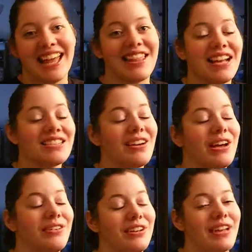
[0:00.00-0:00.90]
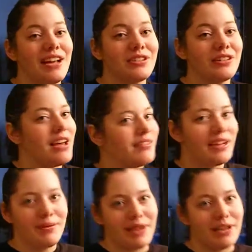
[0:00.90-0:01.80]
And that is how I do a natural,
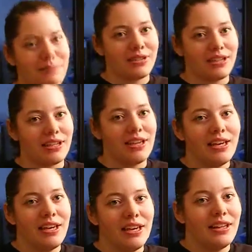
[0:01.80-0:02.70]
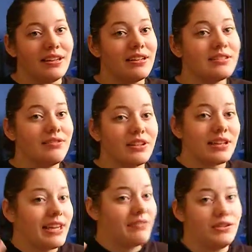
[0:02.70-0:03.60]
everyday makeup look. That doesn't even
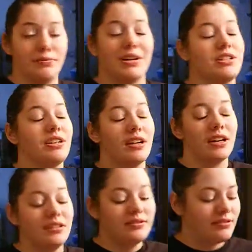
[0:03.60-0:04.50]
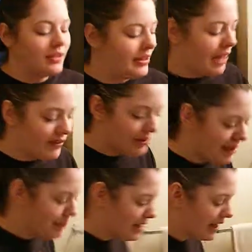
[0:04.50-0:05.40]
look like you have to do much at all. Not very
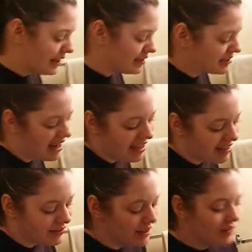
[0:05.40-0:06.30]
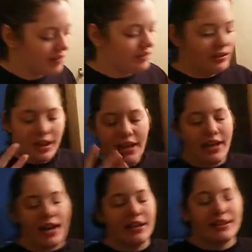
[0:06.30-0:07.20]
many products, not heavy or
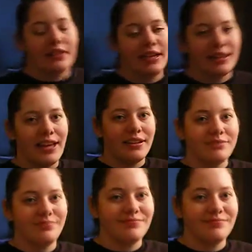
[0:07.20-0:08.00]
anything like that.